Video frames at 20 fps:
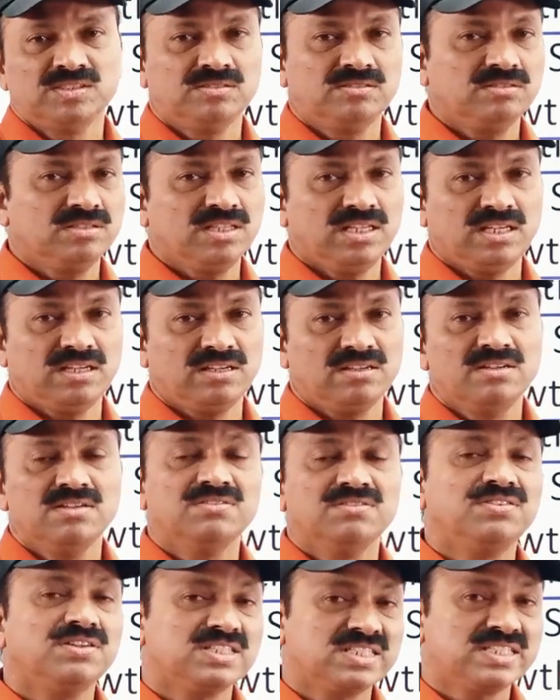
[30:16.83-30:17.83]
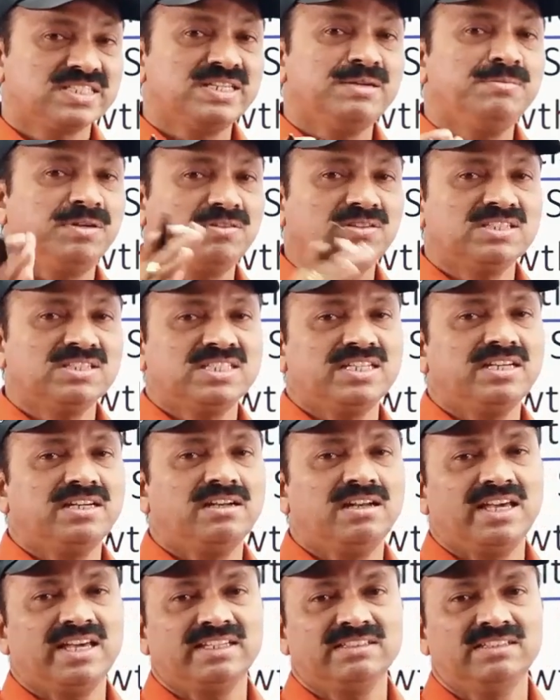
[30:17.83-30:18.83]
Okay, first time it was said
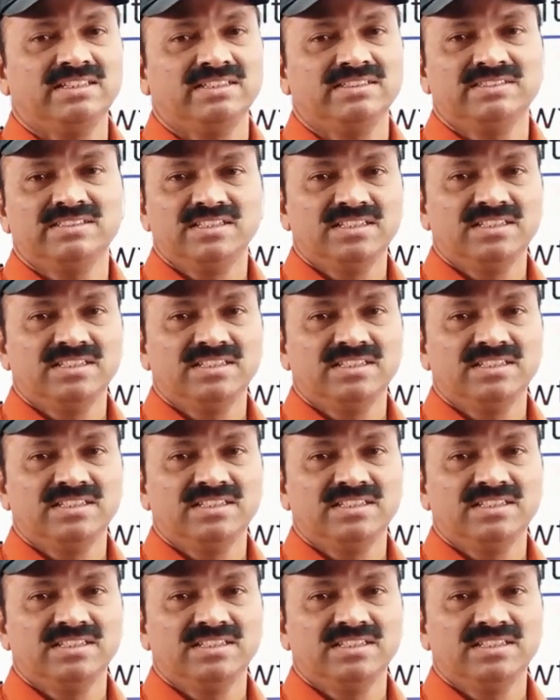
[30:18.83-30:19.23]
like that.